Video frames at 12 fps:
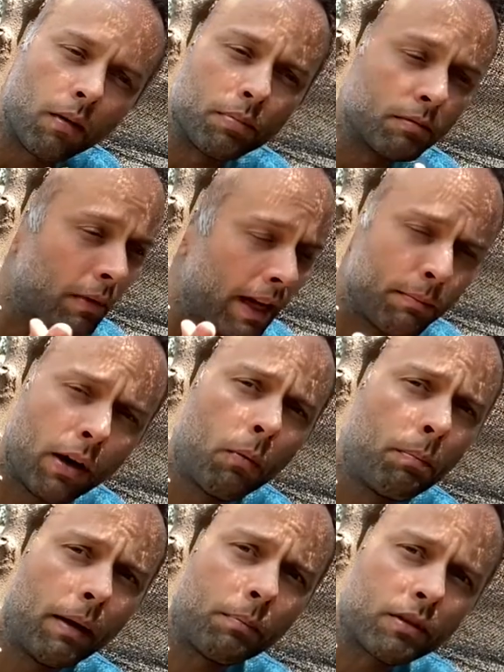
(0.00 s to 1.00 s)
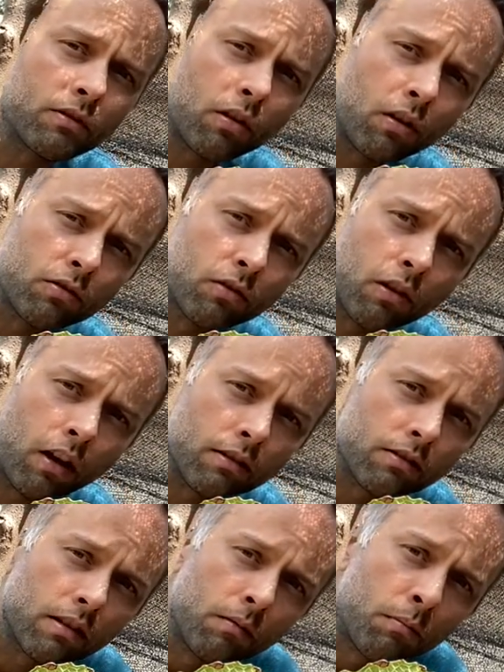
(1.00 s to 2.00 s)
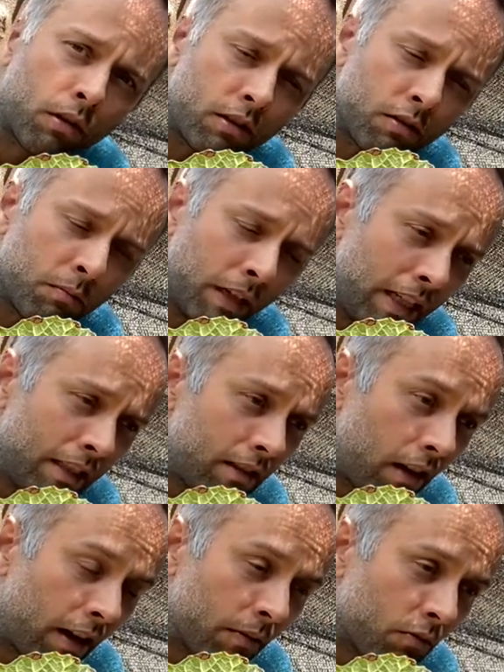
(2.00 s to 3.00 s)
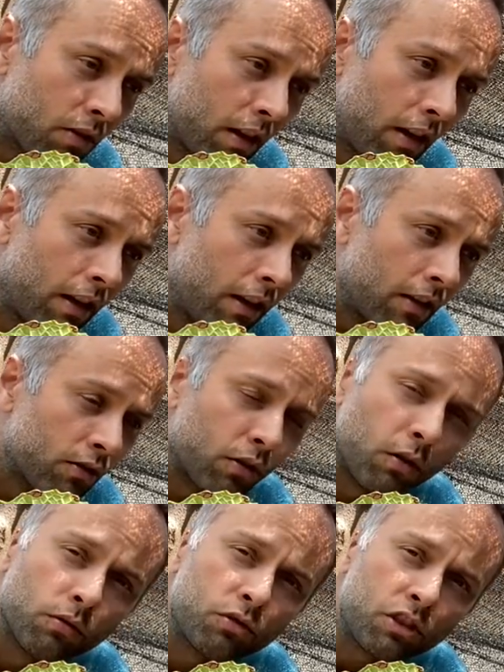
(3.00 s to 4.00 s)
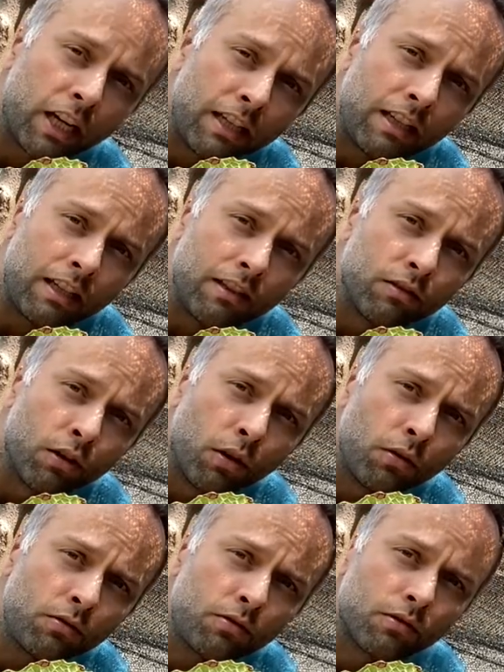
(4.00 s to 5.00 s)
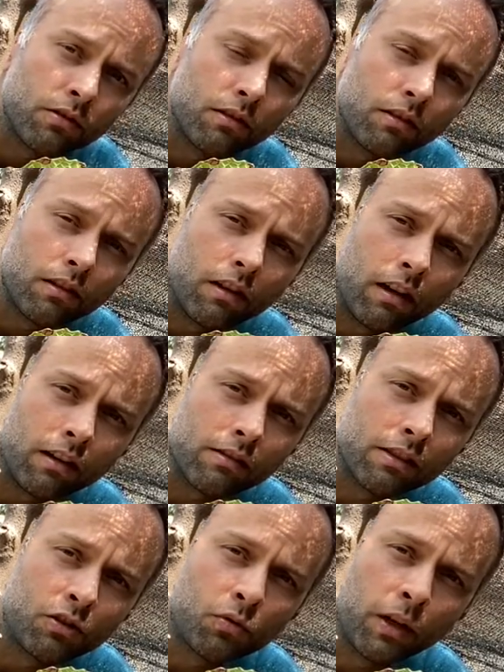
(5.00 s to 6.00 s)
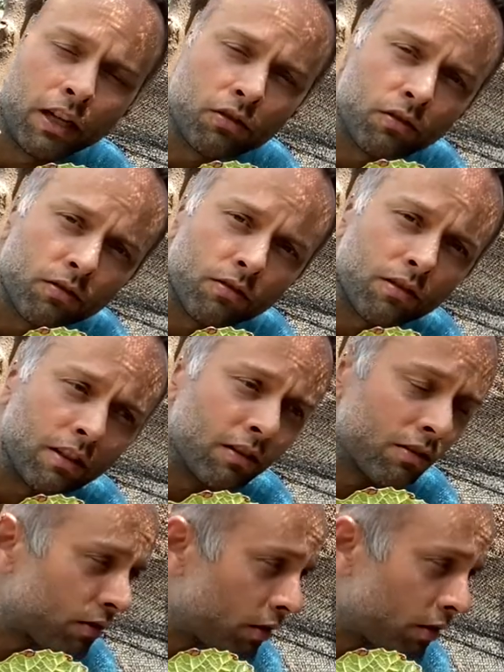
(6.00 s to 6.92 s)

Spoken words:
And my bell peppers also got sunburned many times. So shading in those situations is